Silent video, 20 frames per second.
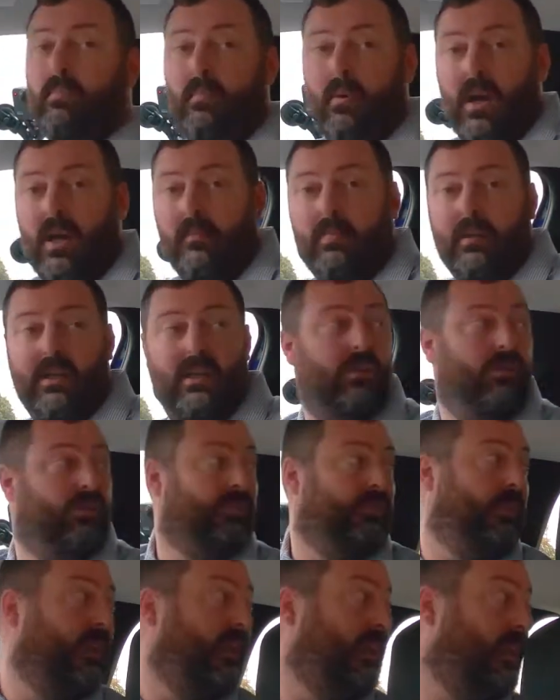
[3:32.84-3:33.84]
might be
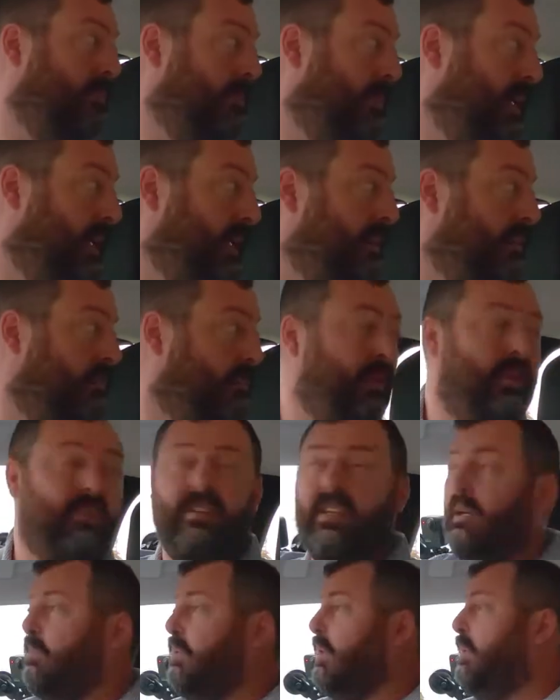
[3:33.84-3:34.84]
useful in a minute if we
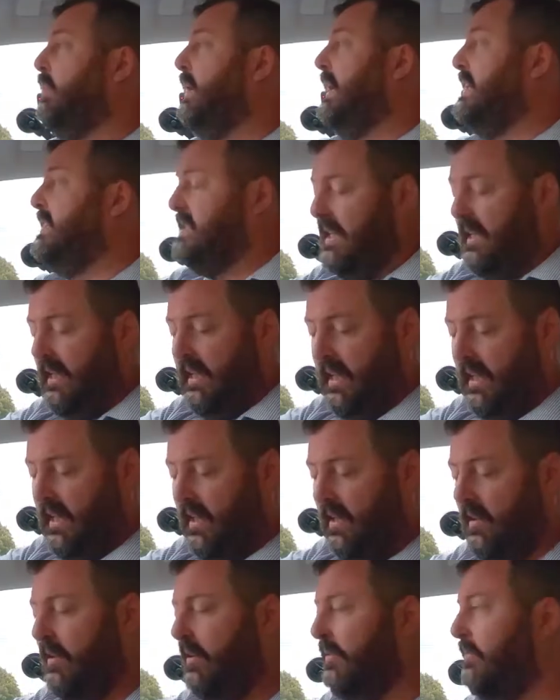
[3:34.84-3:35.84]
say we're waiting
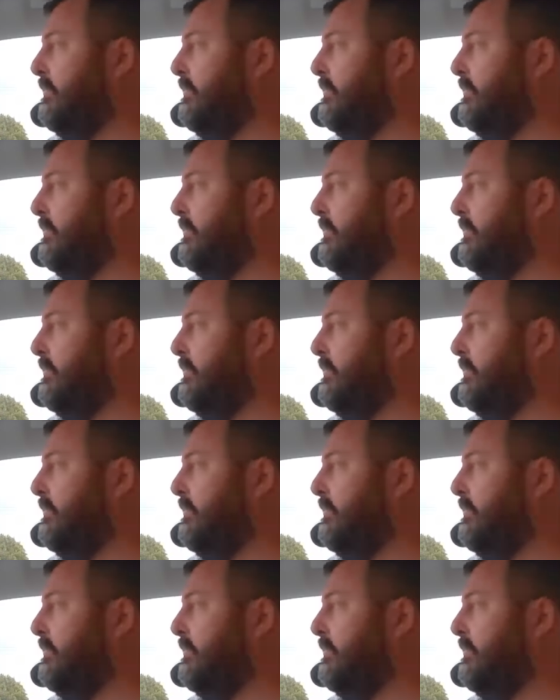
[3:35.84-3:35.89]
here.